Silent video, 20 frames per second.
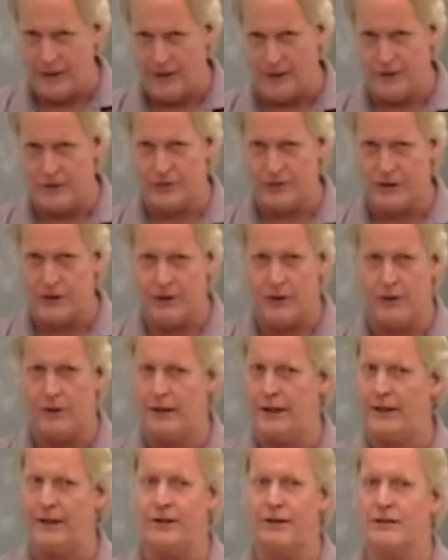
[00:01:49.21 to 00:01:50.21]
in his chair
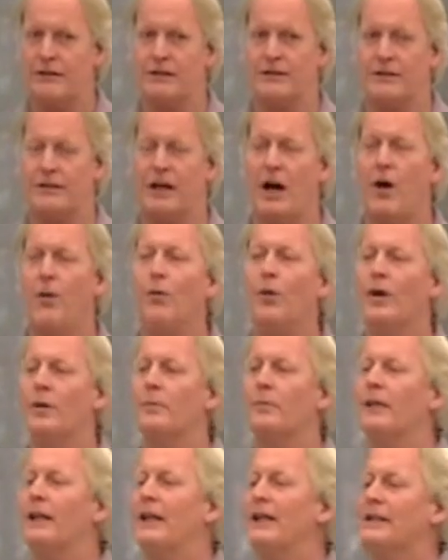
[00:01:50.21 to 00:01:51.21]
like this is not
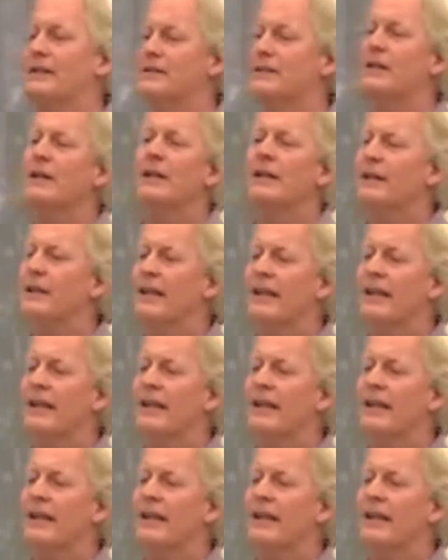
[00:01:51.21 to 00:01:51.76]
one place